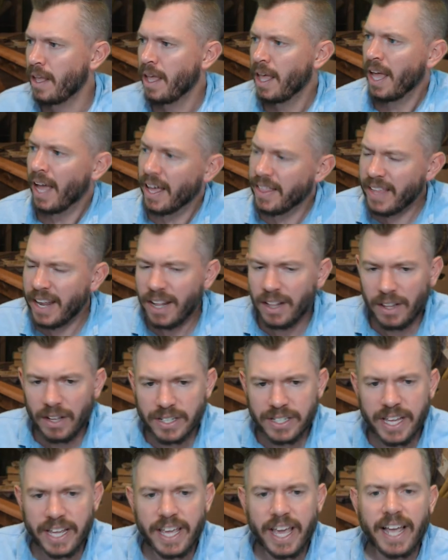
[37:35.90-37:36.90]
And then it looks
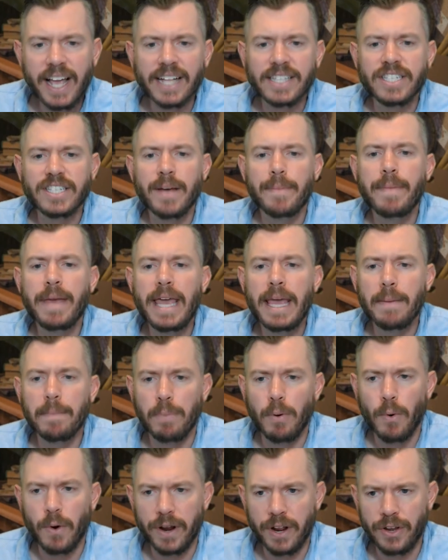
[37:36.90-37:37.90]
like you get some
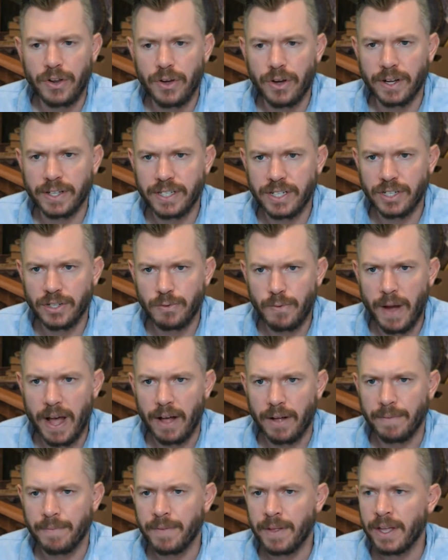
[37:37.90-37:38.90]
imported goods as
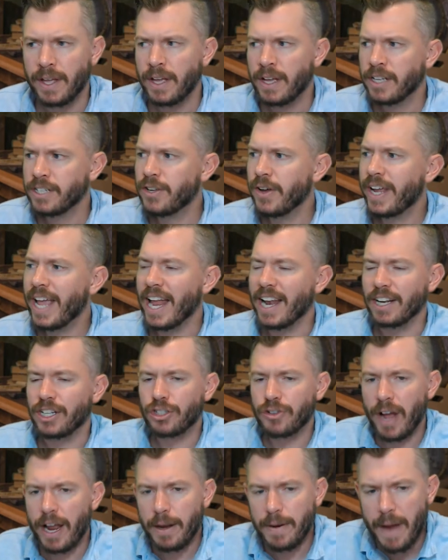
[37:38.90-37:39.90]
well. So again,
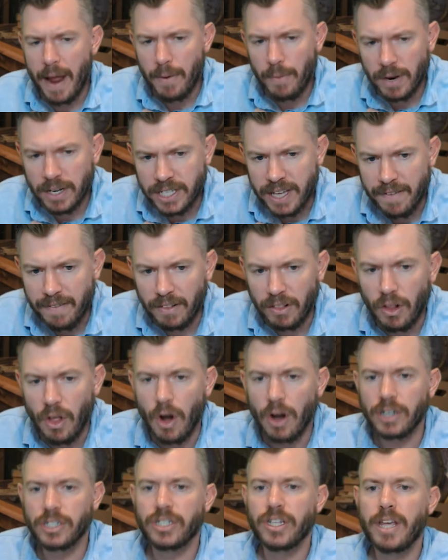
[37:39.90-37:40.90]
trade networks have
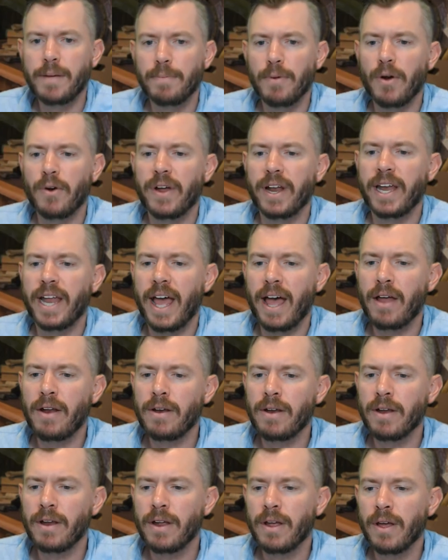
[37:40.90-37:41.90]
largely broken
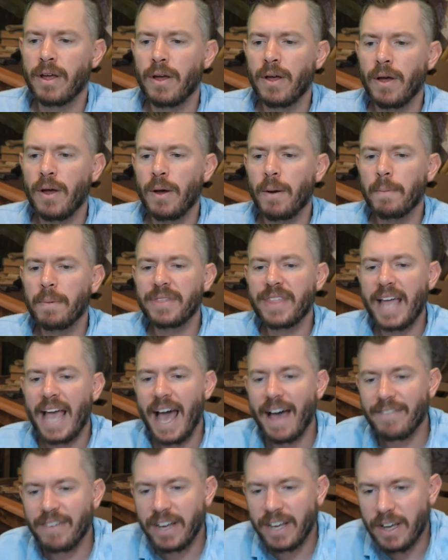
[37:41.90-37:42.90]
down, but they
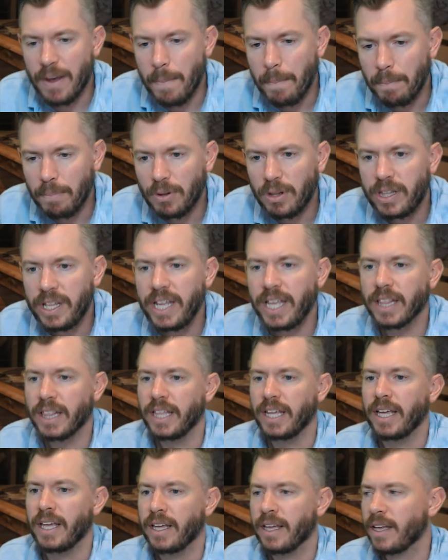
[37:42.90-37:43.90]
haven't
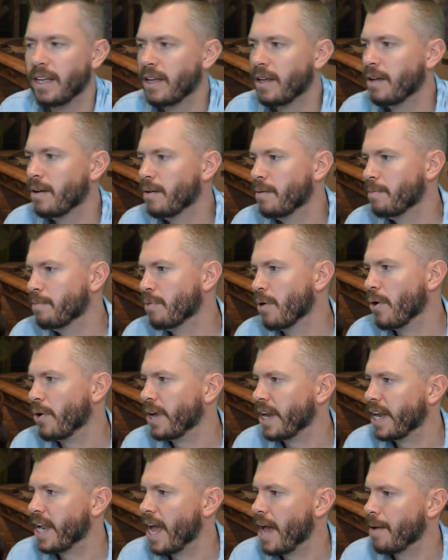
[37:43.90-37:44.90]
completely broken
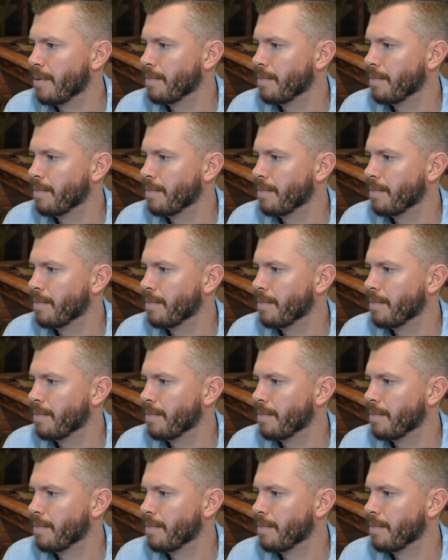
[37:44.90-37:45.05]
down.